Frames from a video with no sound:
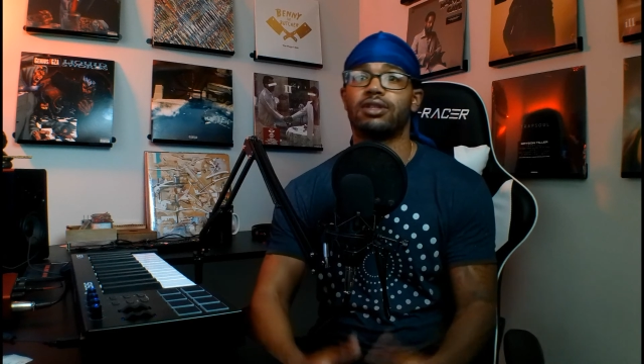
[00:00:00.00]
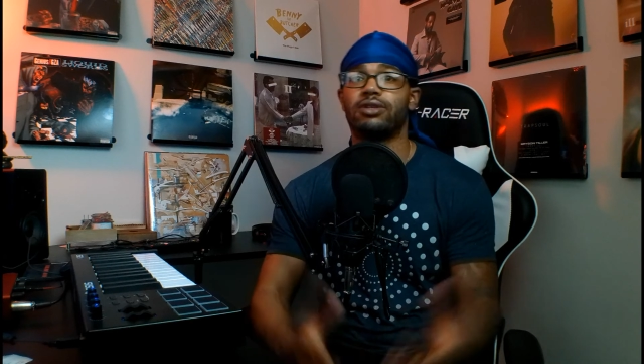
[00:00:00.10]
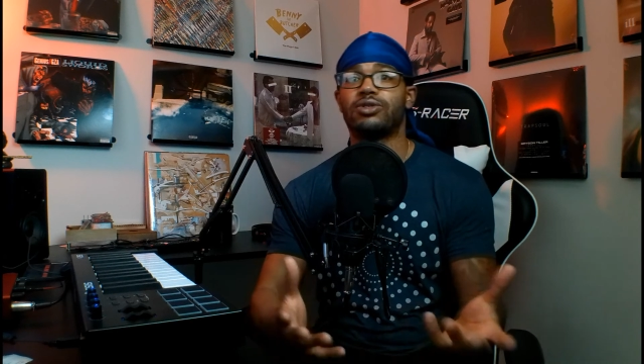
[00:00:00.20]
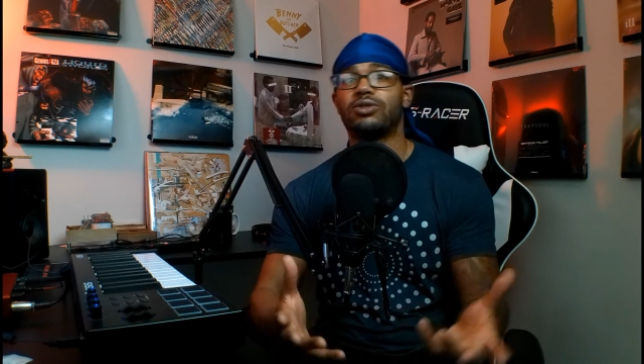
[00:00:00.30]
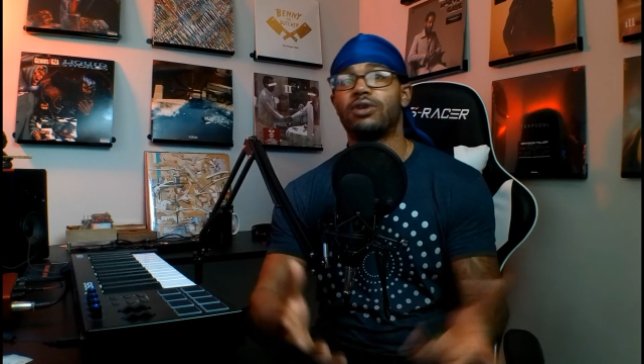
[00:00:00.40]

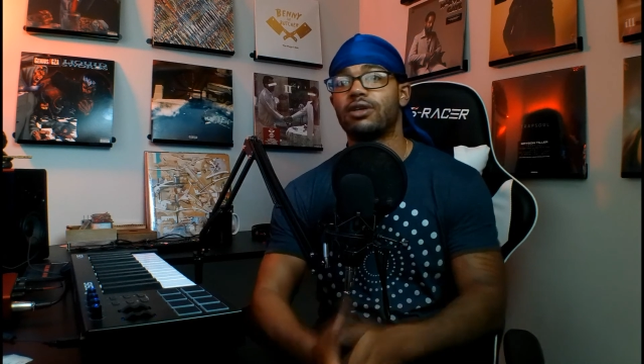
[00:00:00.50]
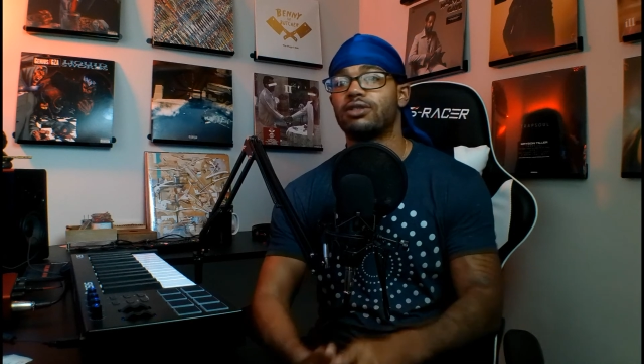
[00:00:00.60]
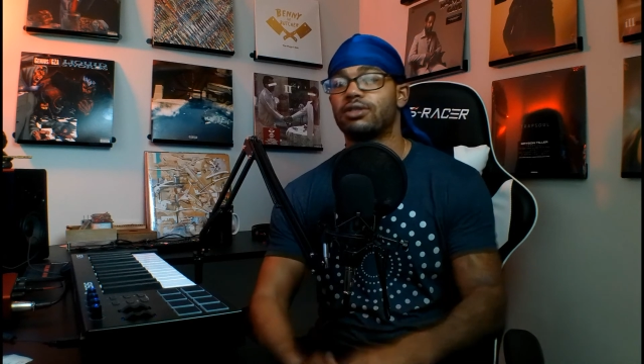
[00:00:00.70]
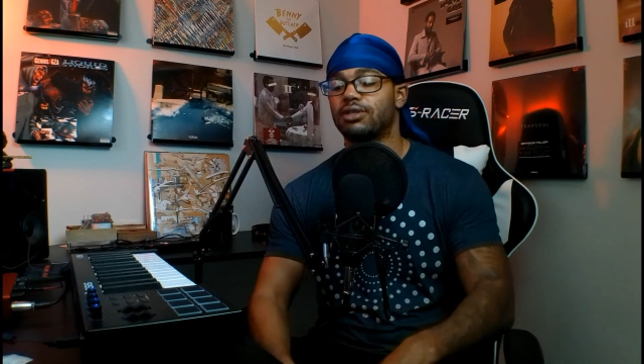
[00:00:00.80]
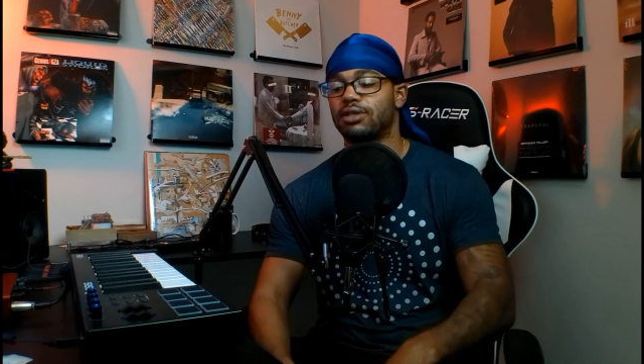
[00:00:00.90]
Those two
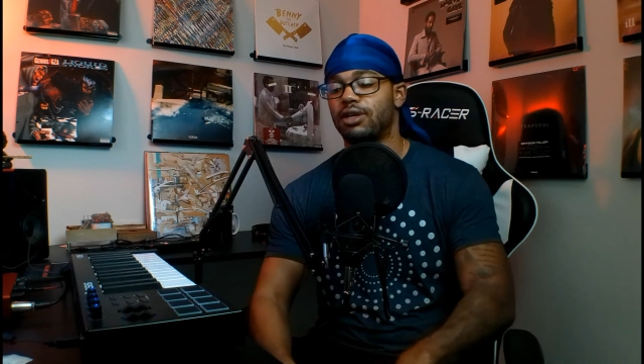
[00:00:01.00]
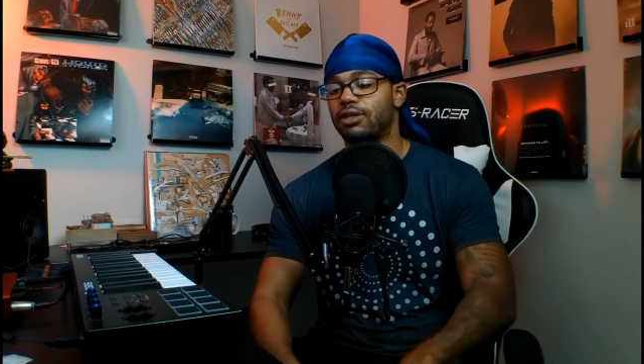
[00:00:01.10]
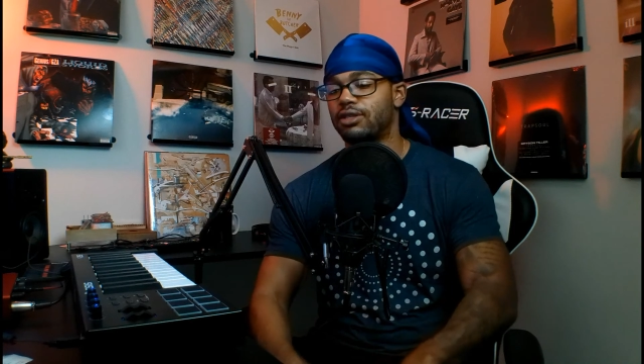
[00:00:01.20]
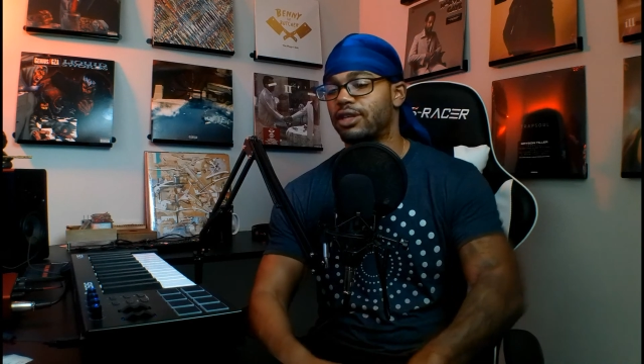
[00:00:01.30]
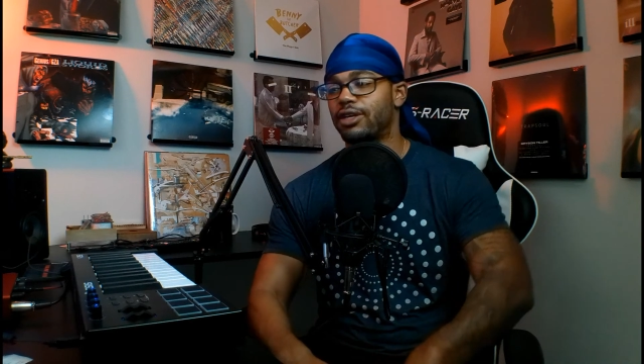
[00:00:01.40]

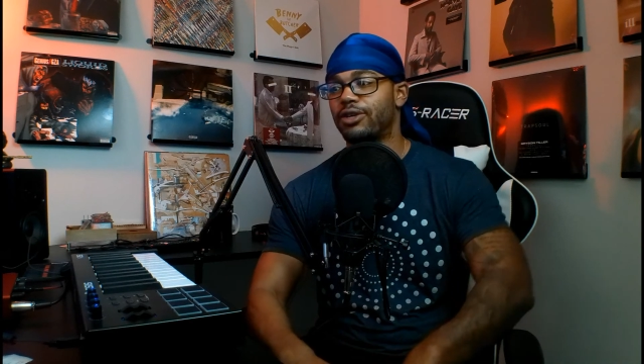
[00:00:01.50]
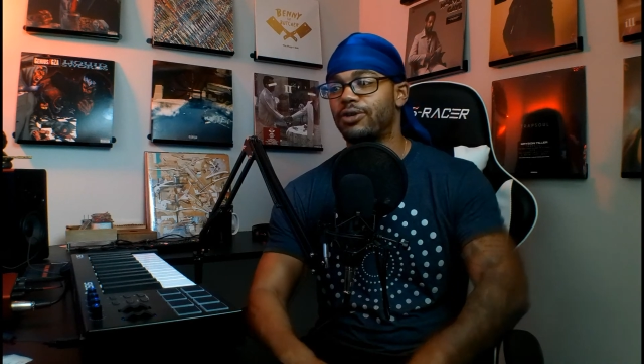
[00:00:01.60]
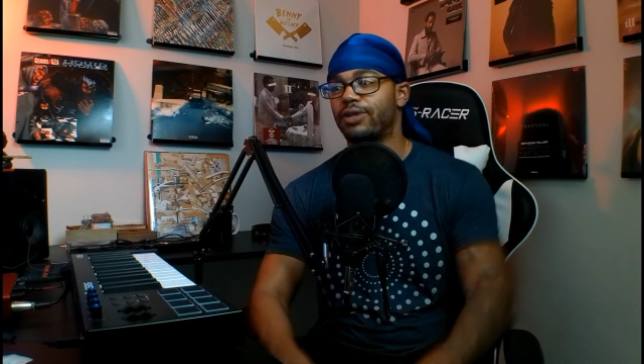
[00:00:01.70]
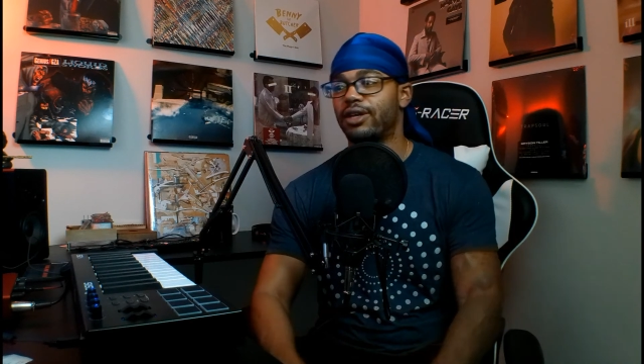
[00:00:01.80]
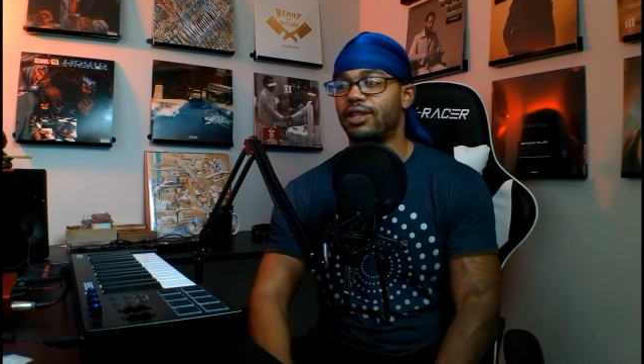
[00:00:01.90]
artists that